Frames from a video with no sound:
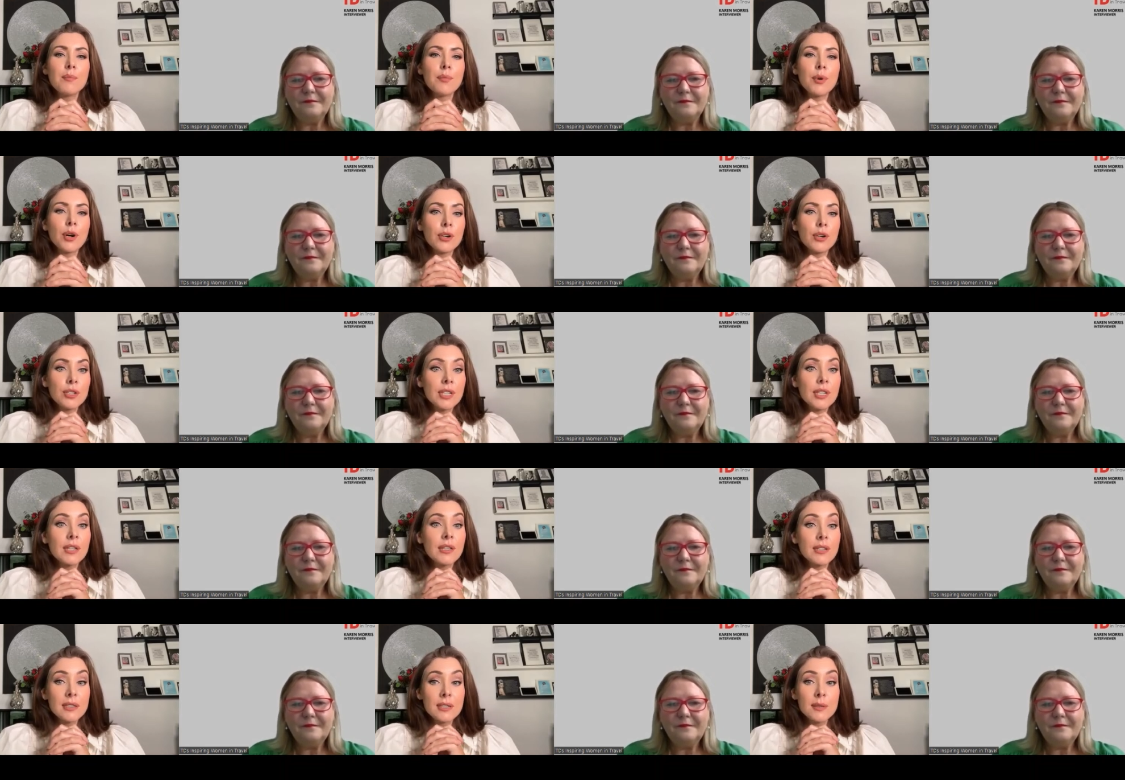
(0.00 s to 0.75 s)

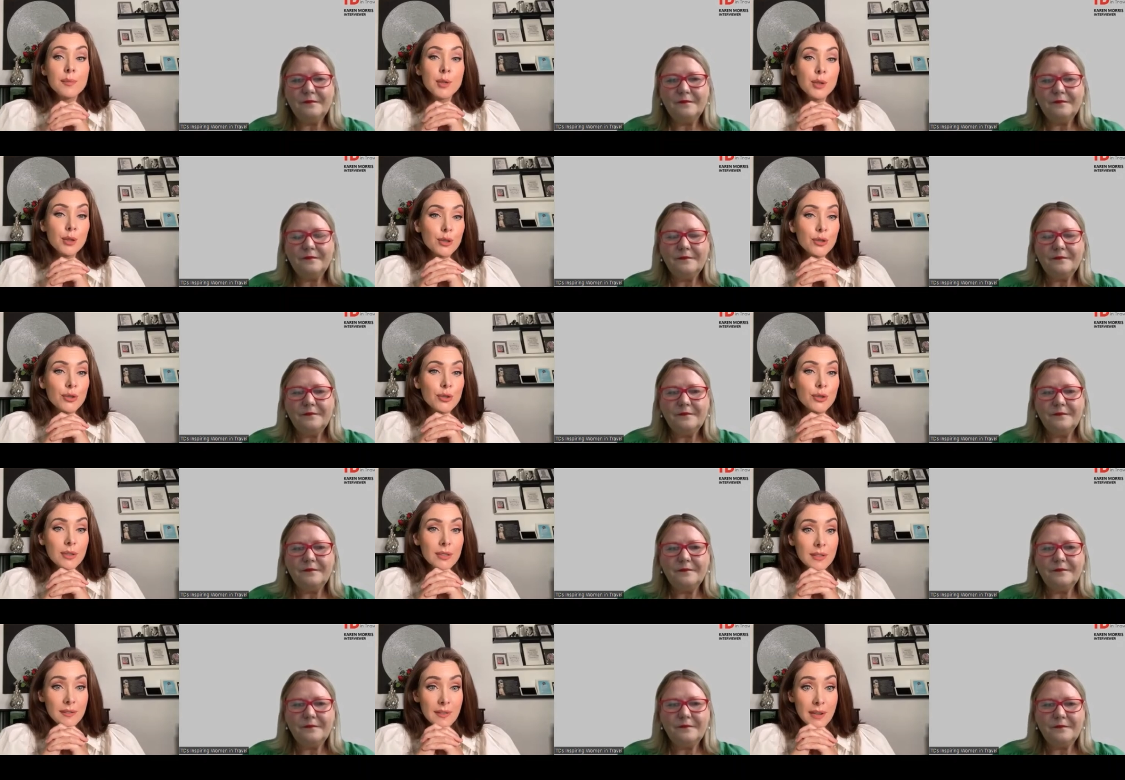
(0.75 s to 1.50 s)
Speaker 1: personal and spiritual
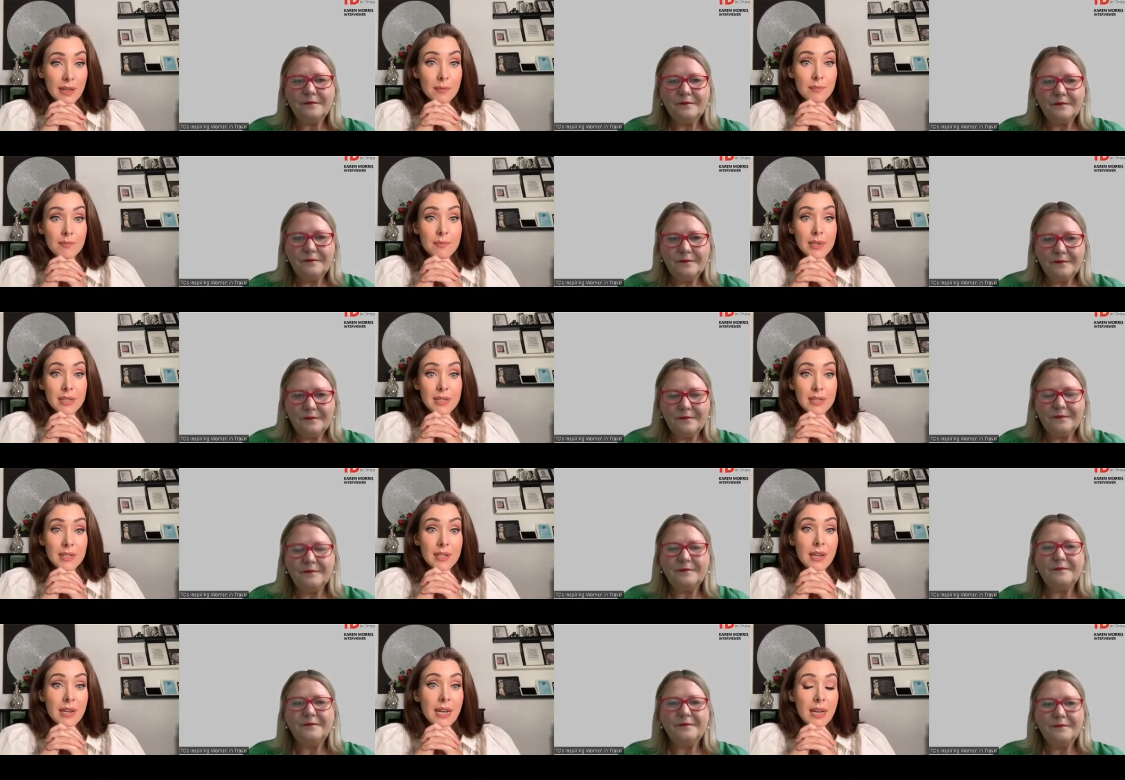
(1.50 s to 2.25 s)
development
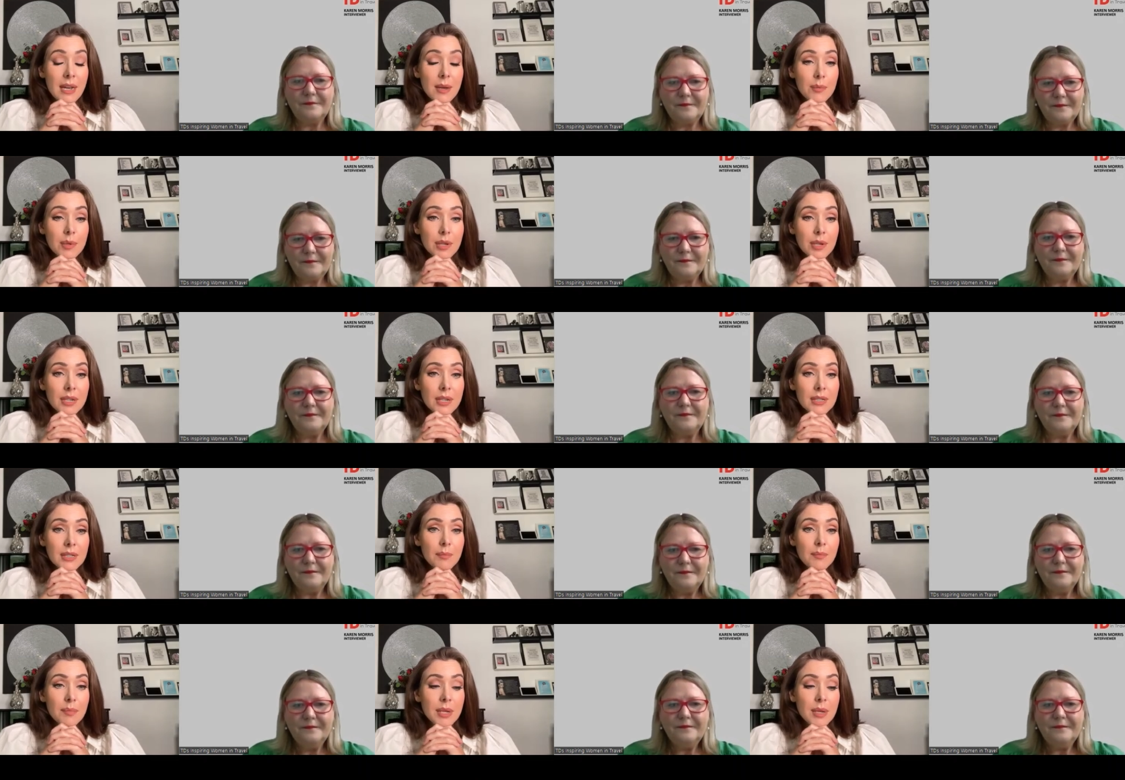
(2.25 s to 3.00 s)
because
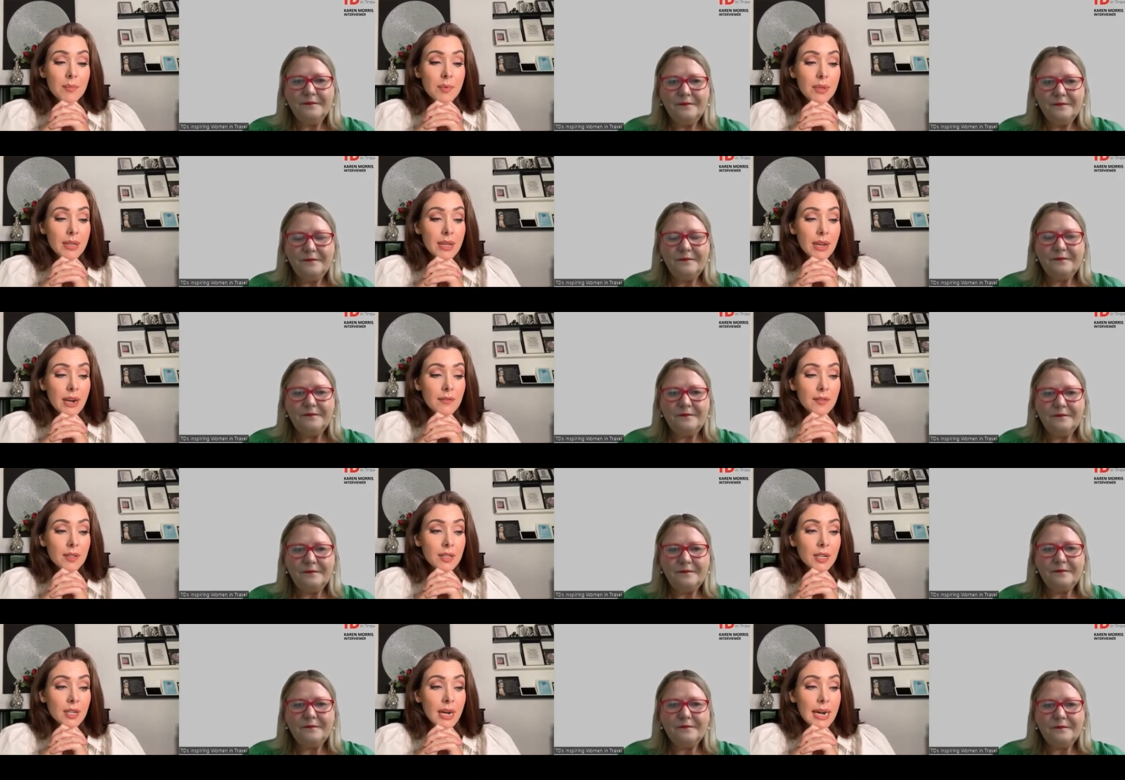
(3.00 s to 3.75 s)
the people that I've
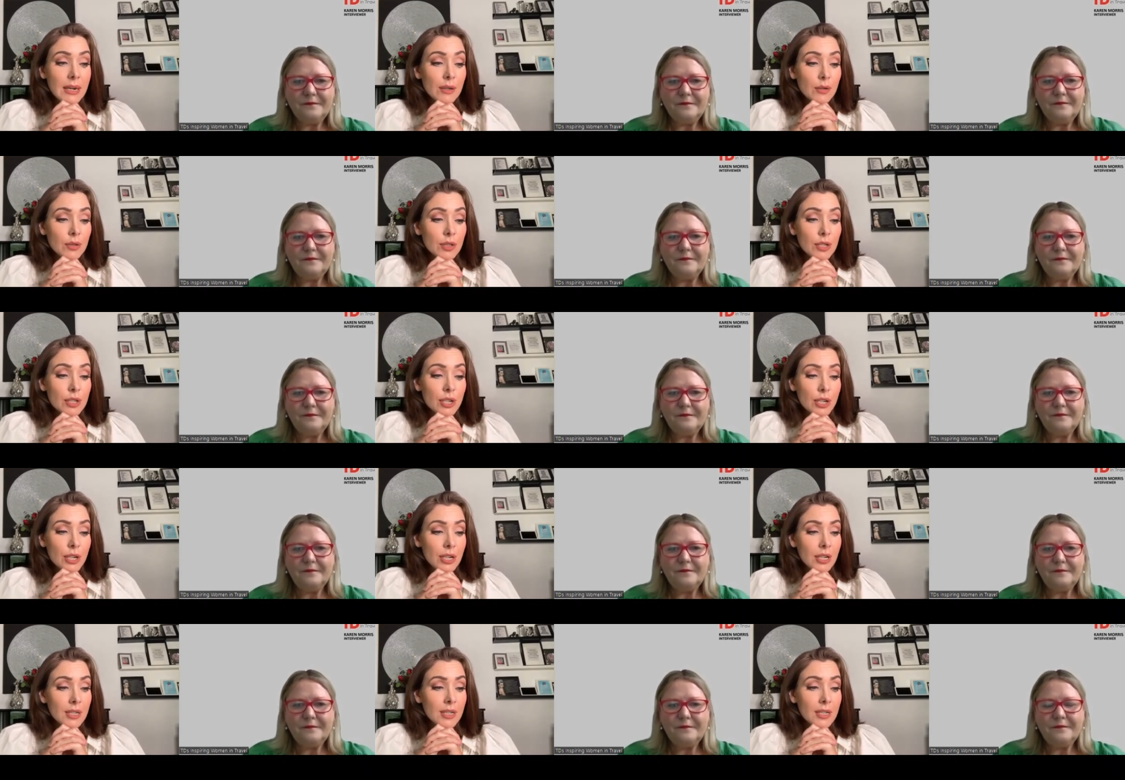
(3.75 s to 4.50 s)

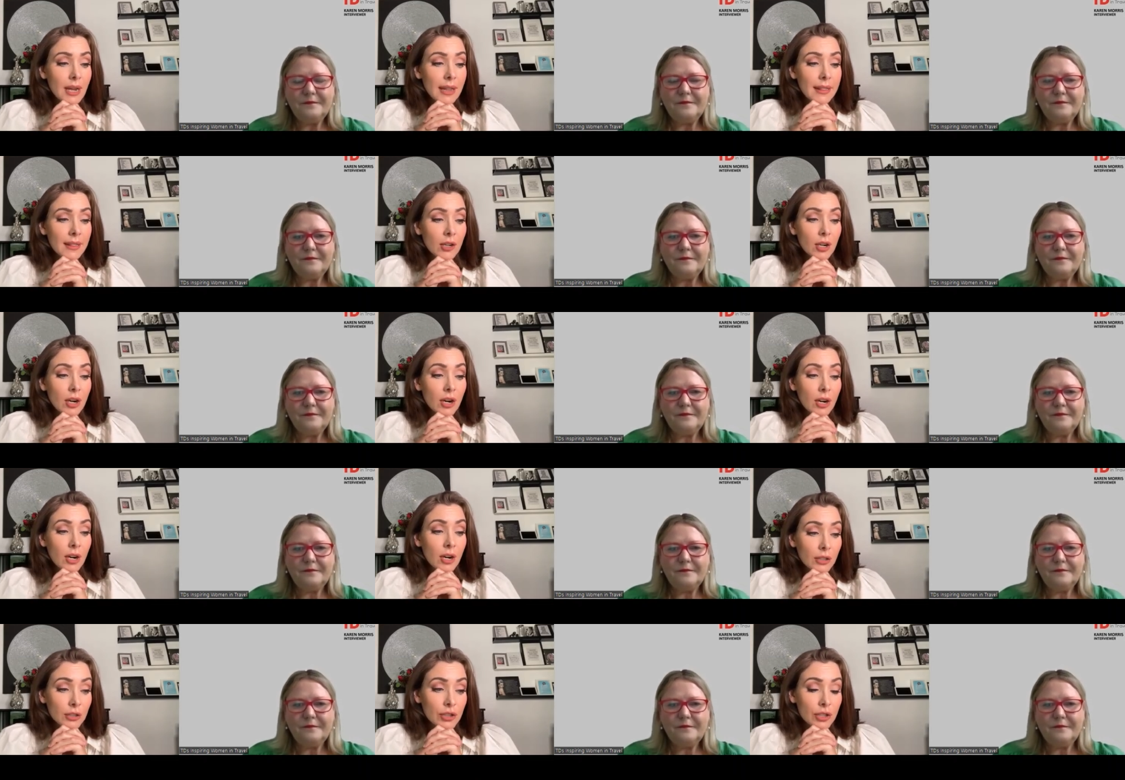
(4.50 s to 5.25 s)
encountered and the
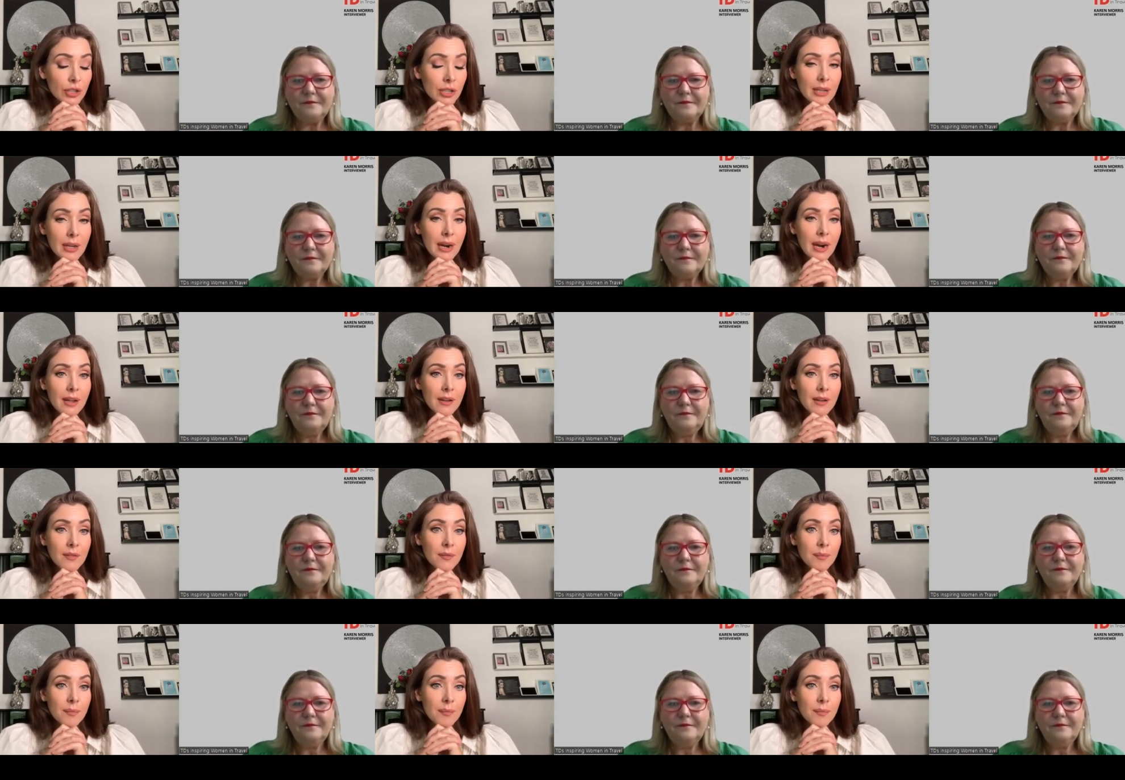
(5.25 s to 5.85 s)
culture that I've